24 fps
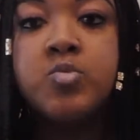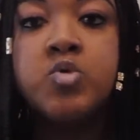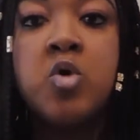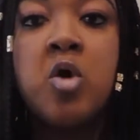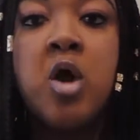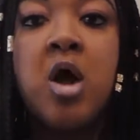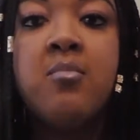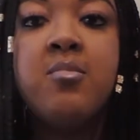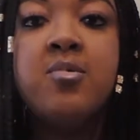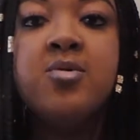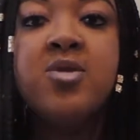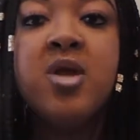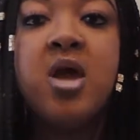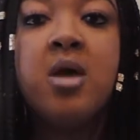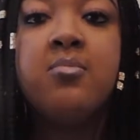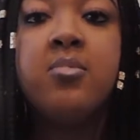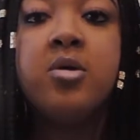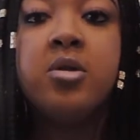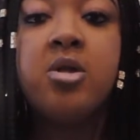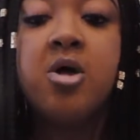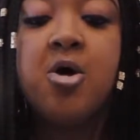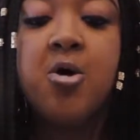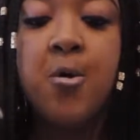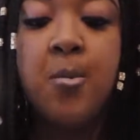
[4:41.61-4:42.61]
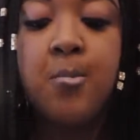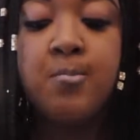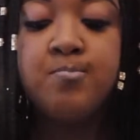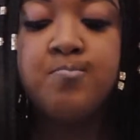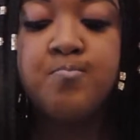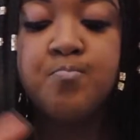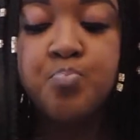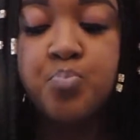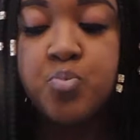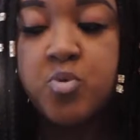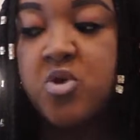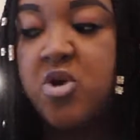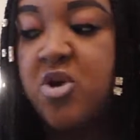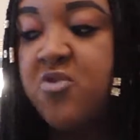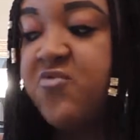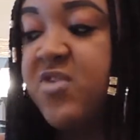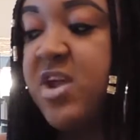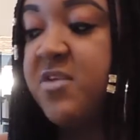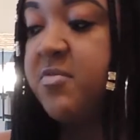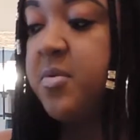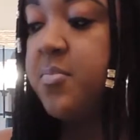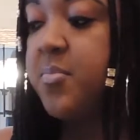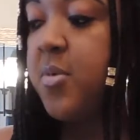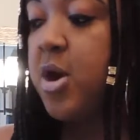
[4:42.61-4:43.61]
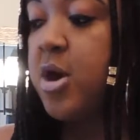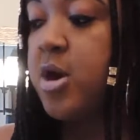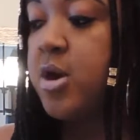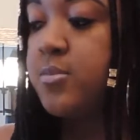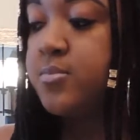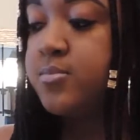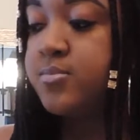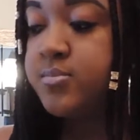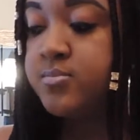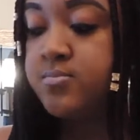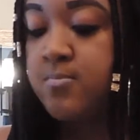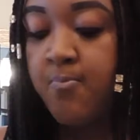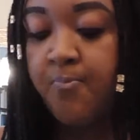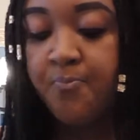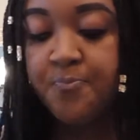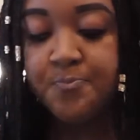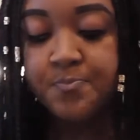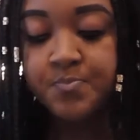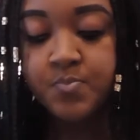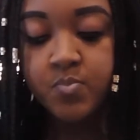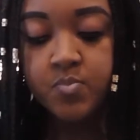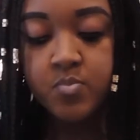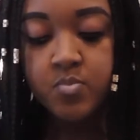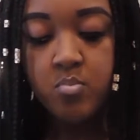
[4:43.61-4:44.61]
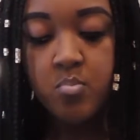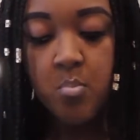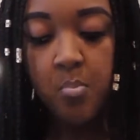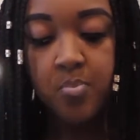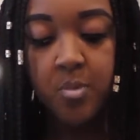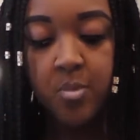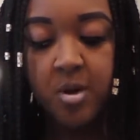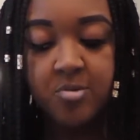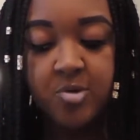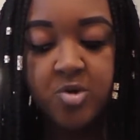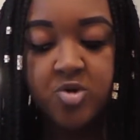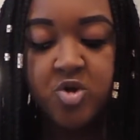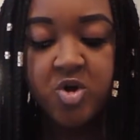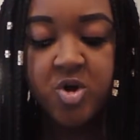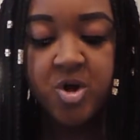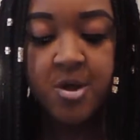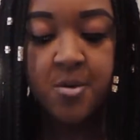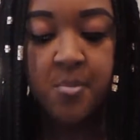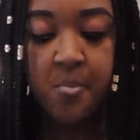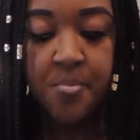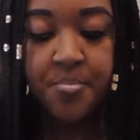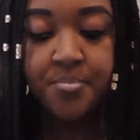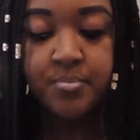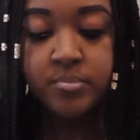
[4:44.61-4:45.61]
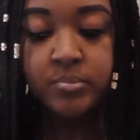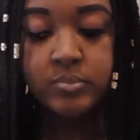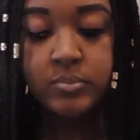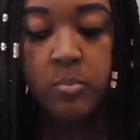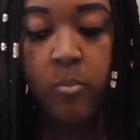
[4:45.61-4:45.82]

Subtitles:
Comment down below your favorite part of the chicken,